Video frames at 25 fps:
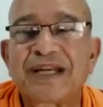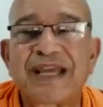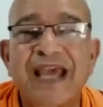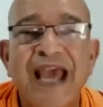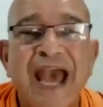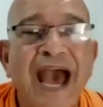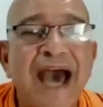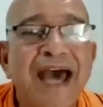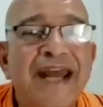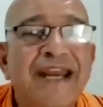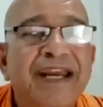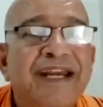
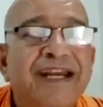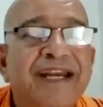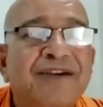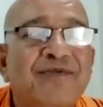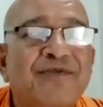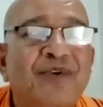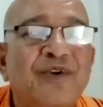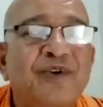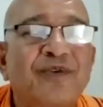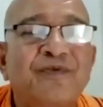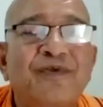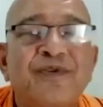carry it
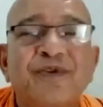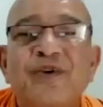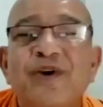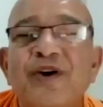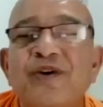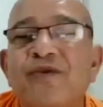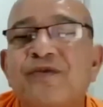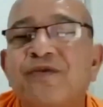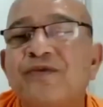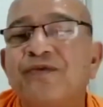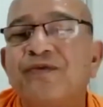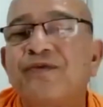
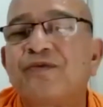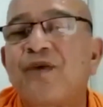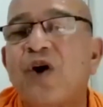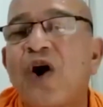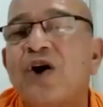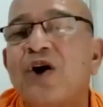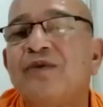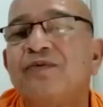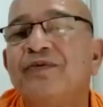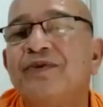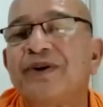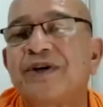
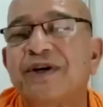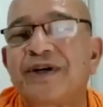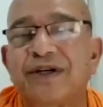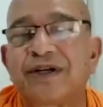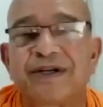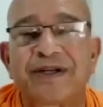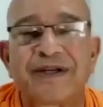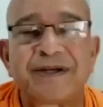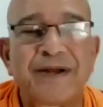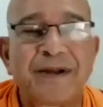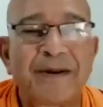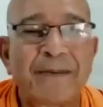
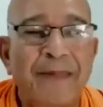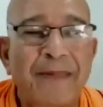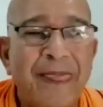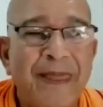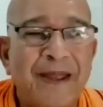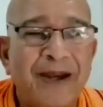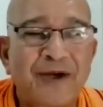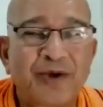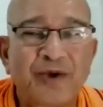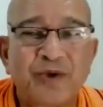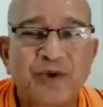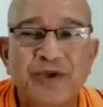forward
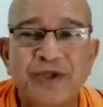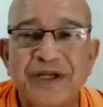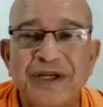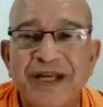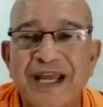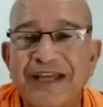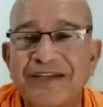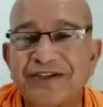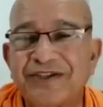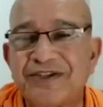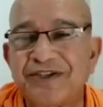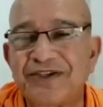to the
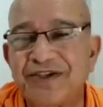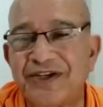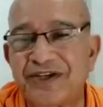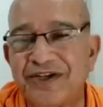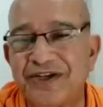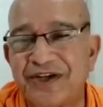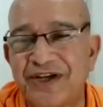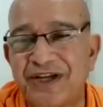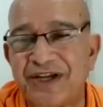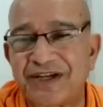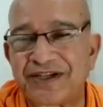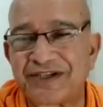next
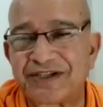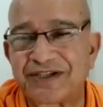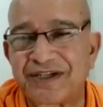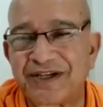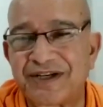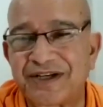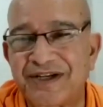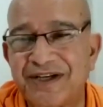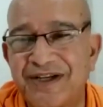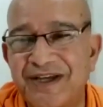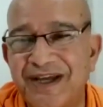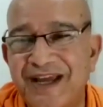generation.
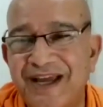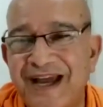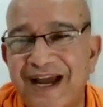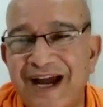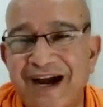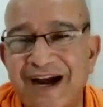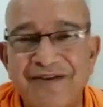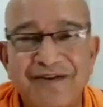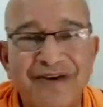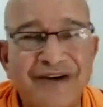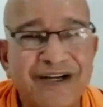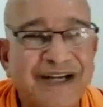
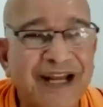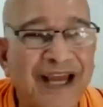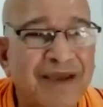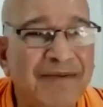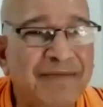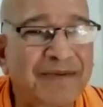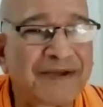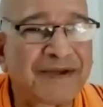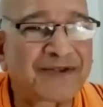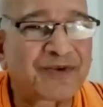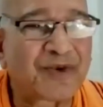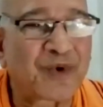Our
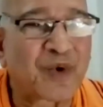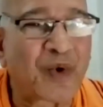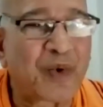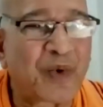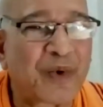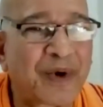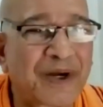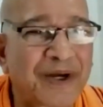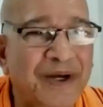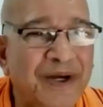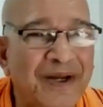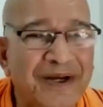time is
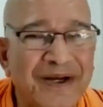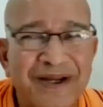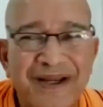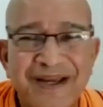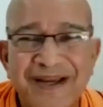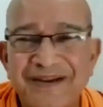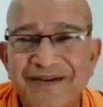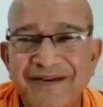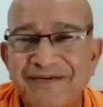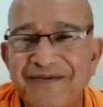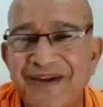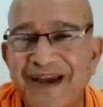over.
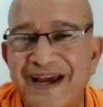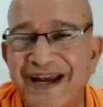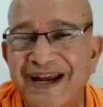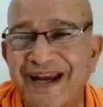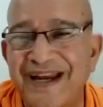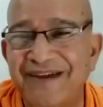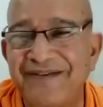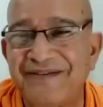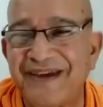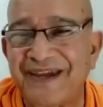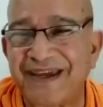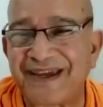We are
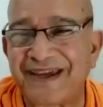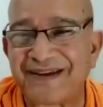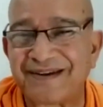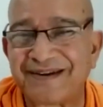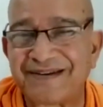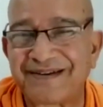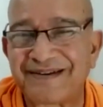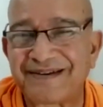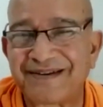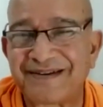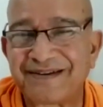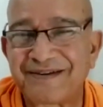
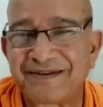living.